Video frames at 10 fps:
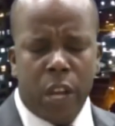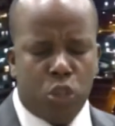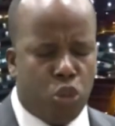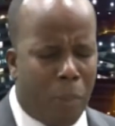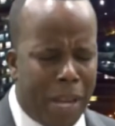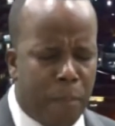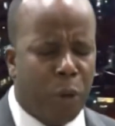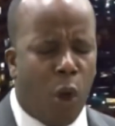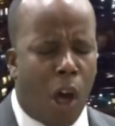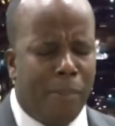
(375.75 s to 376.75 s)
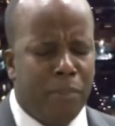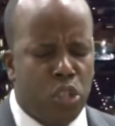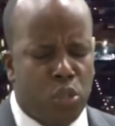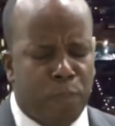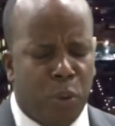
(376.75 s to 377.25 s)
so many problems
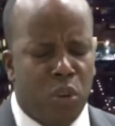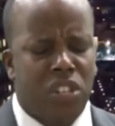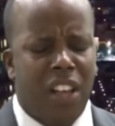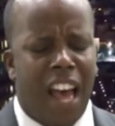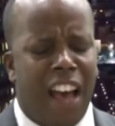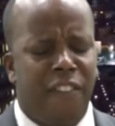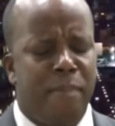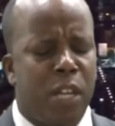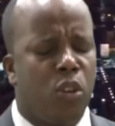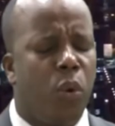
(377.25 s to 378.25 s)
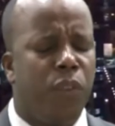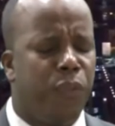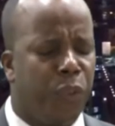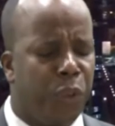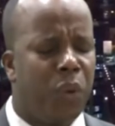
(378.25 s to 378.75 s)
this person have been going
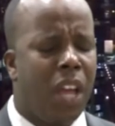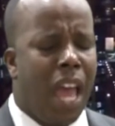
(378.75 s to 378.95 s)
through.